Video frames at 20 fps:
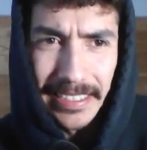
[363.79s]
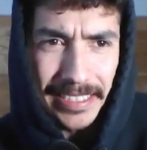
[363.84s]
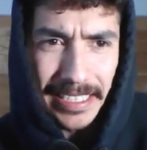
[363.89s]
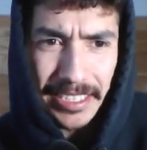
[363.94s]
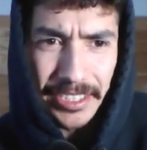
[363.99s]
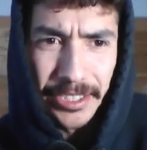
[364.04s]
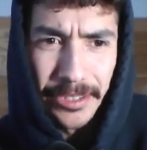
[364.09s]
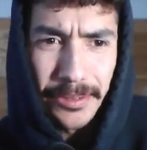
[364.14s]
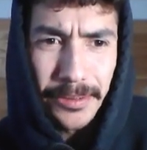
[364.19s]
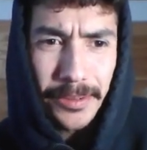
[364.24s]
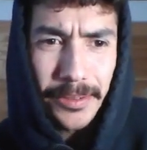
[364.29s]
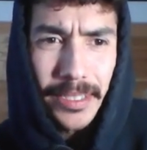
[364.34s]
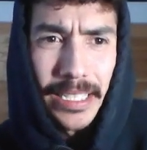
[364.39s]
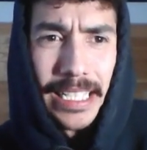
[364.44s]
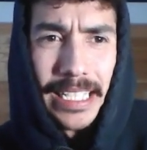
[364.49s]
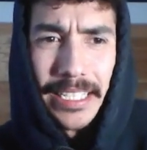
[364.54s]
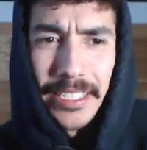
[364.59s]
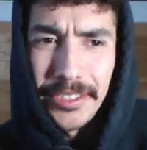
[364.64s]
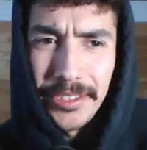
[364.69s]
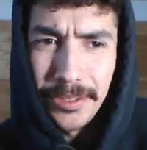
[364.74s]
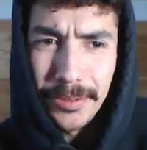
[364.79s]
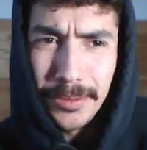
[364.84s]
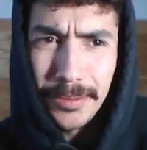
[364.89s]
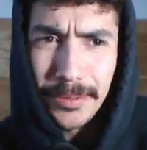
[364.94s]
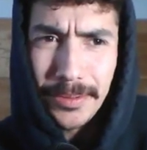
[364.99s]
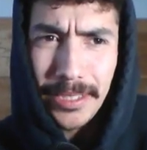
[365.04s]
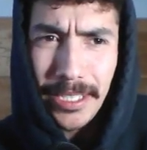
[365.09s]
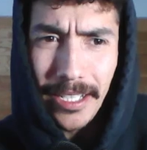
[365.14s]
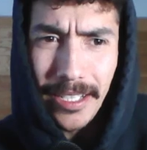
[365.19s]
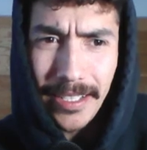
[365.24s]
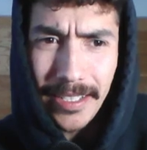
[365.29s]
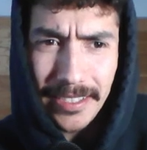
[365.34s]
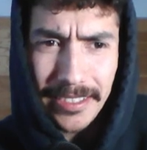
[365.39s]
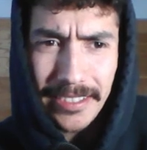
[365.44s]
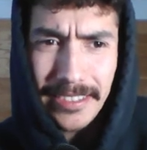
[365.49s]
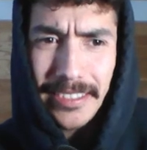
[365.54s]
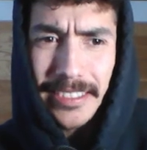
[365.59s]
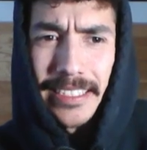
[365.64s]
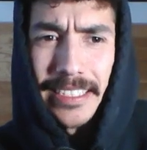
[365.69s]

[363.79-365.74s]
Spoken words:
Like 2 cost